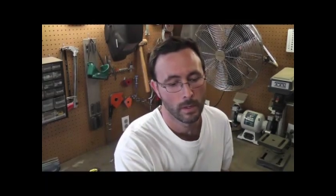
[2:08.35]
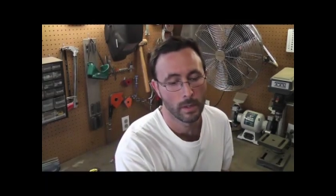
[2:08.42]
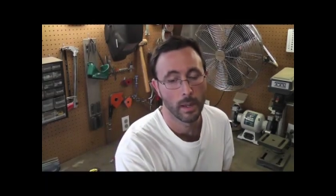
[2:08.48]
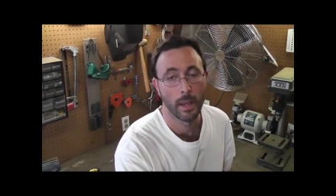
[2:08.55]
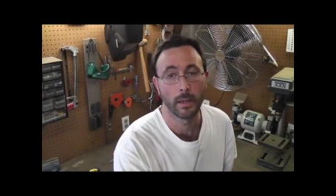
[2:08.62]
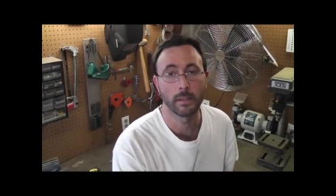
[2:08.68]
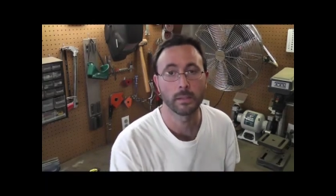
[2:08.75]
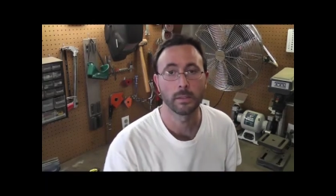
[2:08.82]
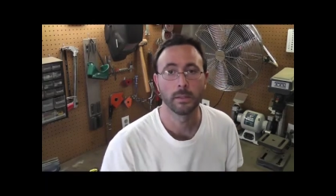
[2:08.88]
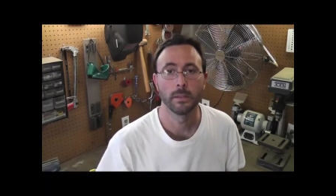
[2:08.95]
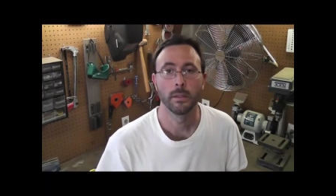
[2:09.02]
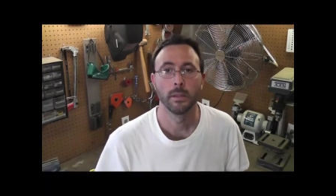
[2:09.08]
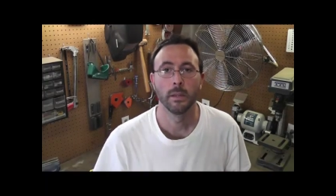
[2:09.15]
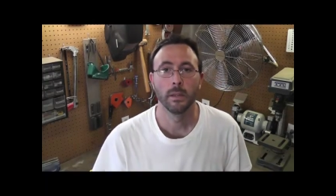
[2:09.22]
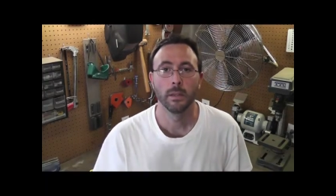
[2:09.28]
Next,
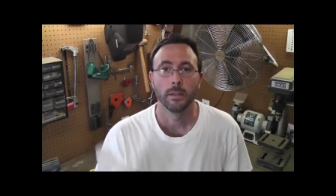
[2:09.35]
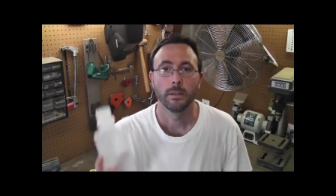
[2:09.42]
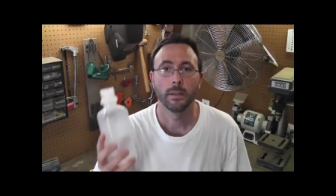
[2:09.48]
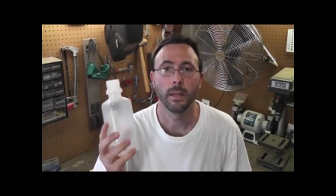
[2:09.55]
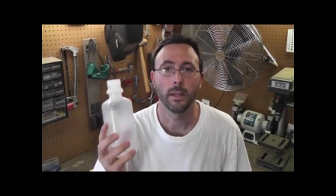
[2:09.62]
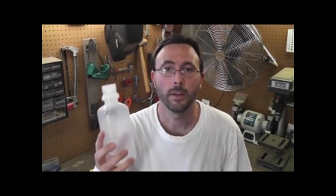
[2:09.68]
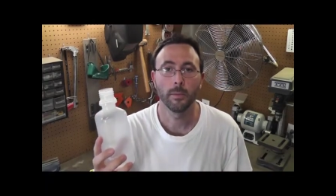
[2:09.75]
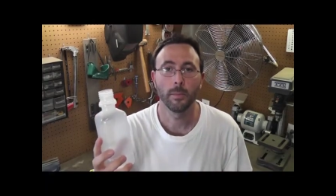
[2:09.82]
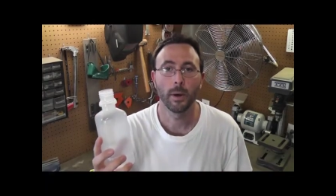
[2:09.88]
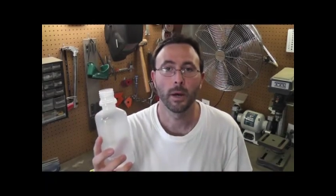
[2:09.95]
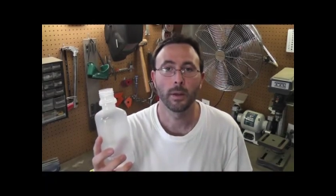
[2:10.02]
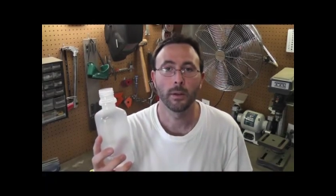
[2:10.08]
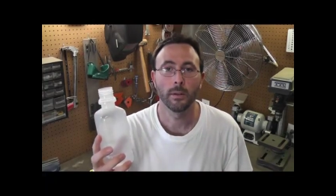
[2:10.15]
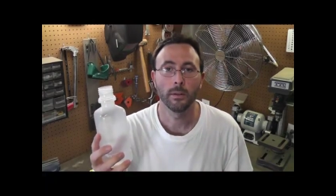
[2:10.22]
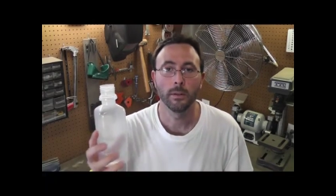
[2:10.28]
take your
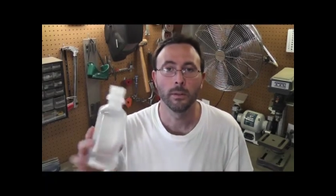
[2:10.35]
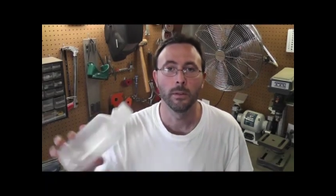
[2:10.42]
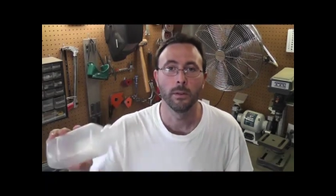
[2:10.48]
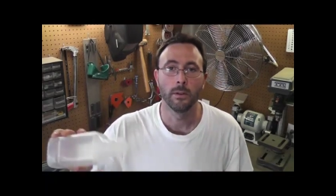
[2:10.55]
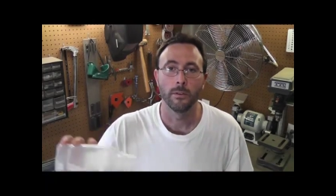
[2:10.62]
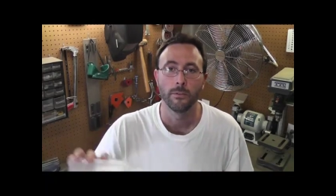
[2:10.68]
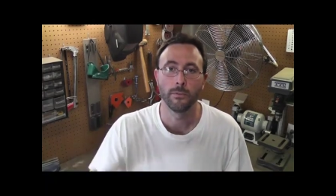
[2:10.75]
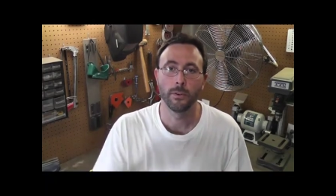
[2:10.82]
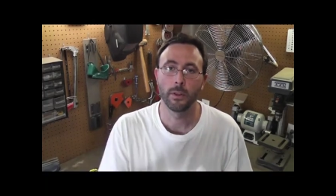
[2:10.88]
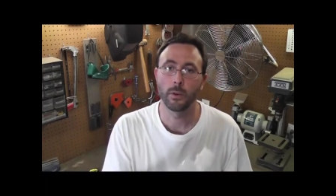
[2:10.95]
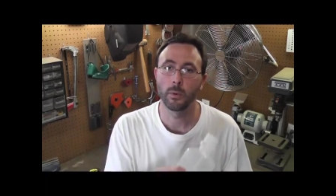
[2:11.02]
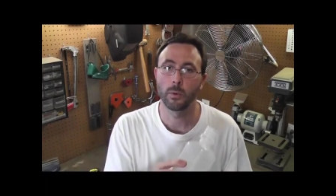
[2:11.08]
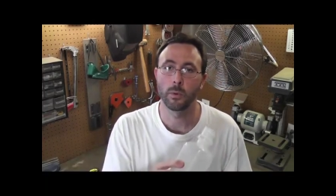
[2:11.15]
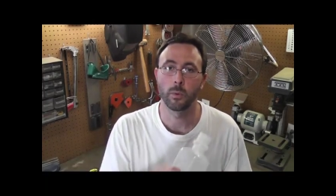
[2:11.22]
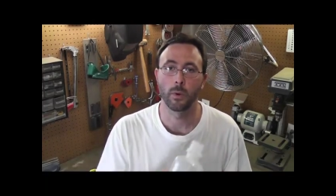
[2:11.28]
bottle,
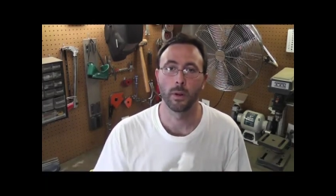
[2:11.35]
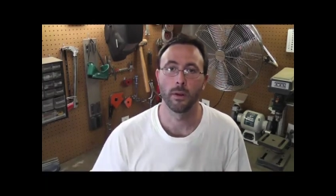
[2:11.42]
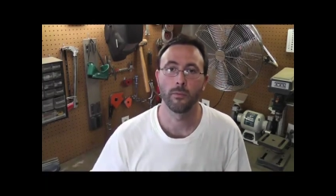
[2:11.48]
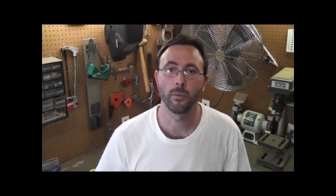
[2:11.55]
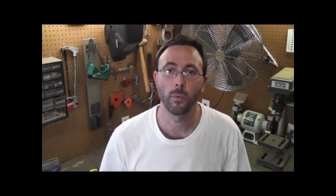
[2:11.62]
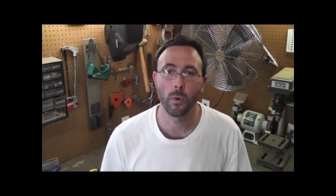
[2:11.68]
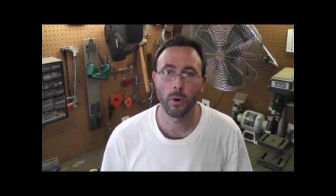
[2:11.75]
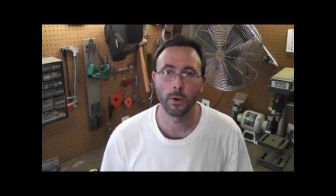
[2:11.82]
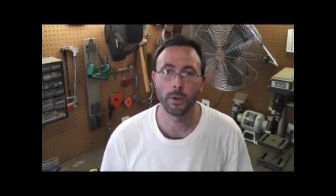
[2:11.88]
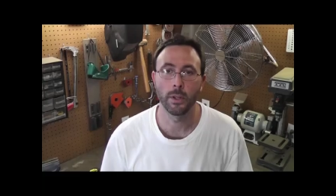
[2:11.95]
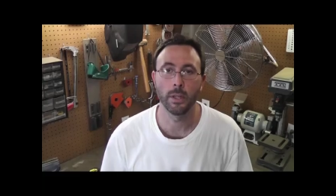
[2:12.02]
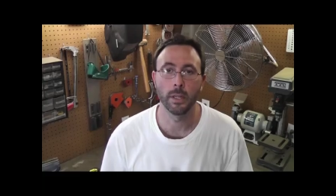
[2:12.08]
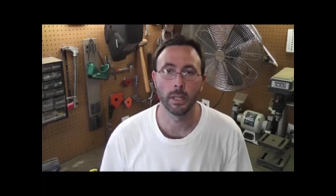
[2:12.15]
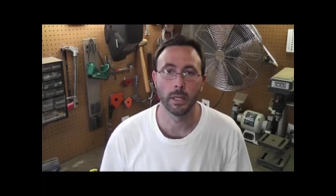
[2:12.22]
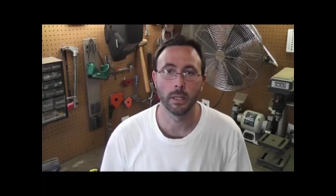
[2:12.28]
fill it with whatever water
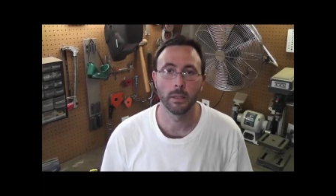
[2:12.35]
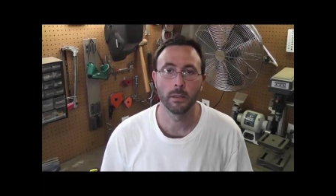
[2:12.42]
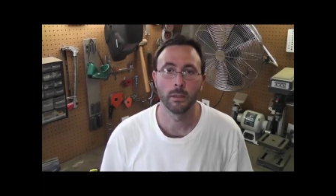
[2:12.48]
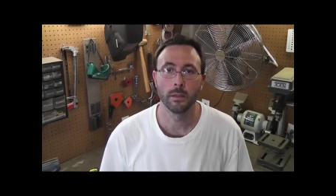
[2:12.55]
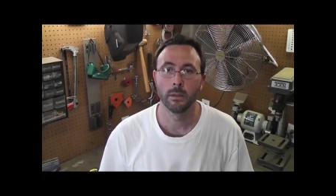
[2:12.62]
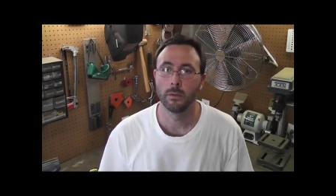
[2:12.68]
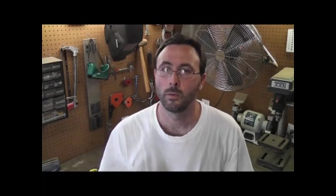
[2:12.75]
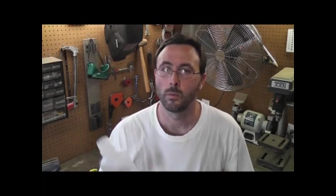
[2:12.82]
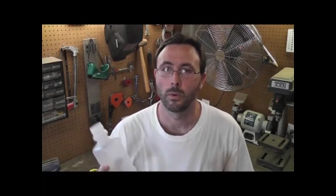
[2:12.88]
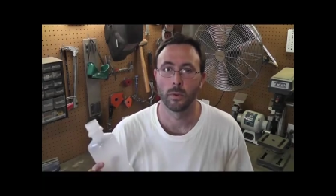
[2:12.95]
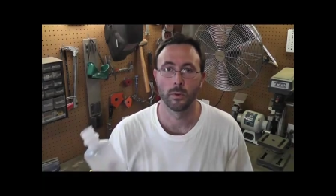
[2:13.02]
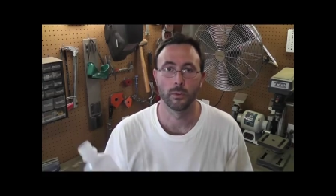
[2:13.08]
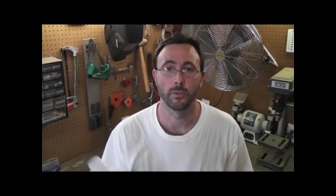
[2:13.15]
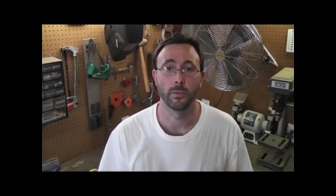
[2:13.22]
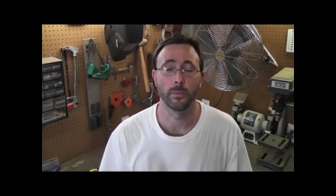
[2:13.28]
you need,
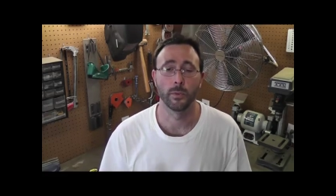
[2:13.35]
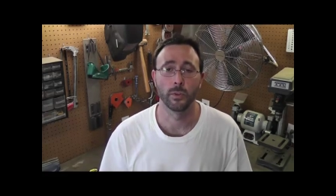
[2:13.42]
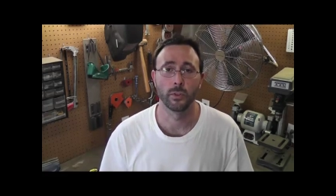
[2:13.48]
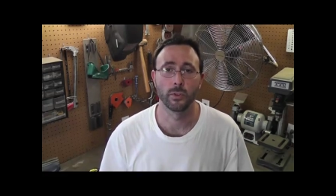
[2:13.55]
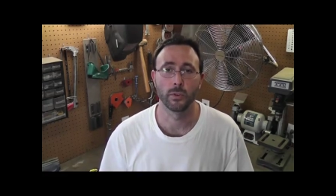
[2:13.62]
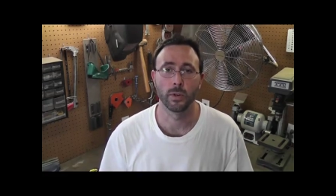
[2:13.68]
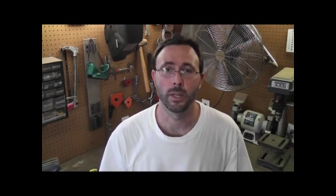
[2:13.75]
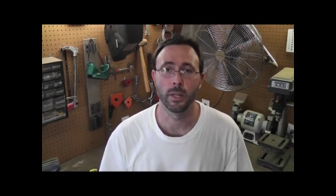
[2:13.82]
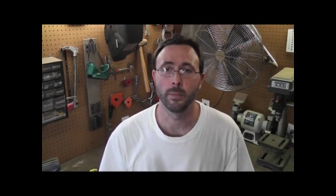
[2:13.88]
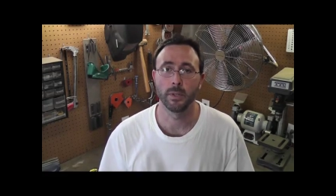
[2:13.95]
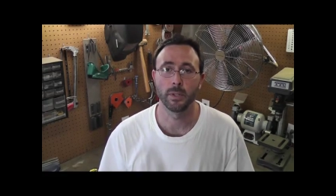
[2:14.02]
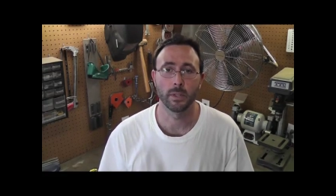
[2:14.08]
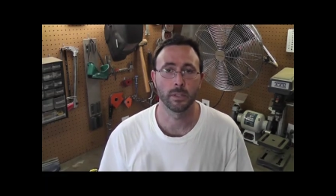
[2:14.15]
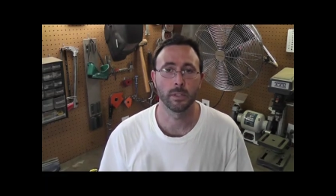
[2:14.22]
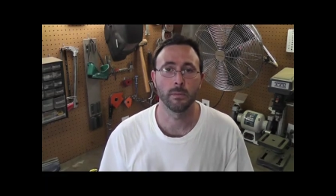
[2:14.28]
whether it's from the stream,
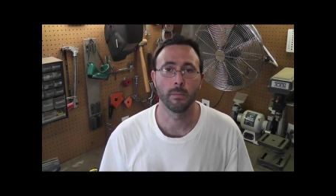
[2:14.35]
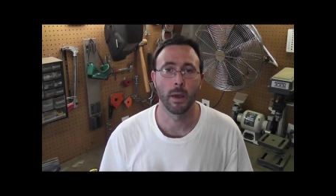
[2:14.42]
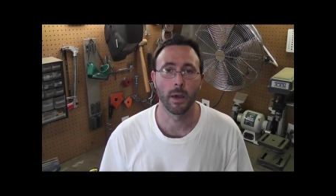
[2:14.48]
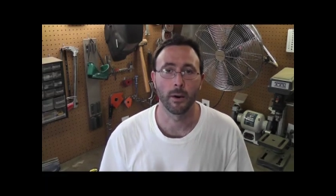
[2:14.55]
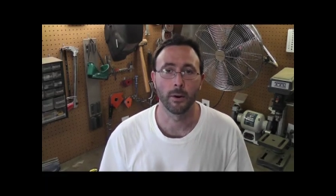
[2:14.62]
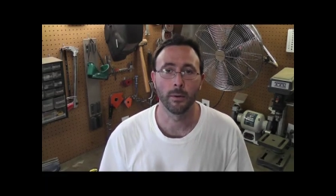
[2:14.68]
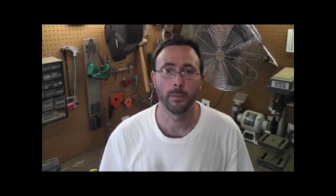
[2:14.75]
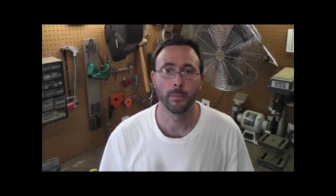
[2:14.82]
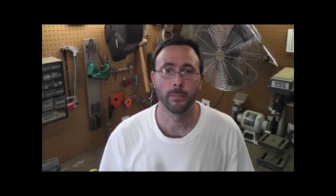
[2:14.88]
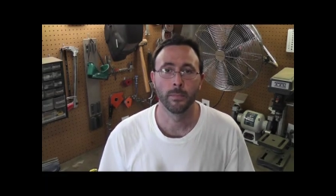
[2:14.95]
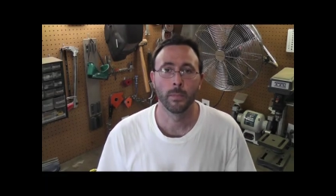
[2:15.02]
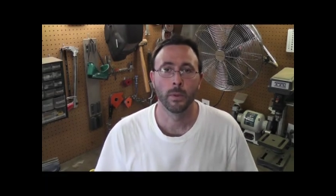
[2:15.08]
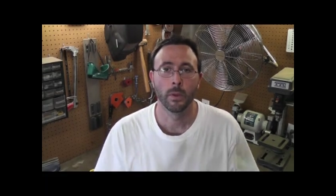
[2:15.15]
it doesn't matter.